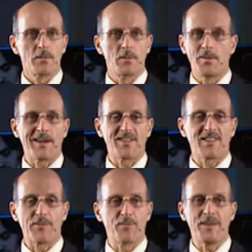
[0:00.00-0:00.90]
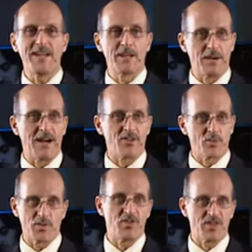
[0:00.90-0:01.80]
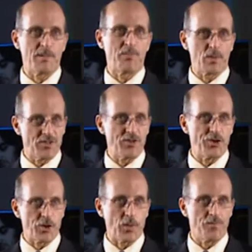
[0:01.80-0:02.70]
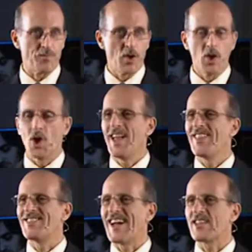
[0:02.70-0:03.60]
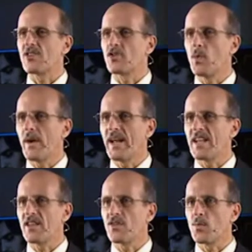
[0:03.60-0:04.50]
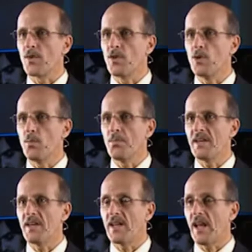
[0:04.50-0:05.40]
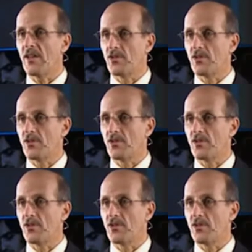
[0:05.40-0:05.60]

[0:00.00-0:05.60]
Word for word: The box stops being a box when you separate the two. That's the way it is with you being a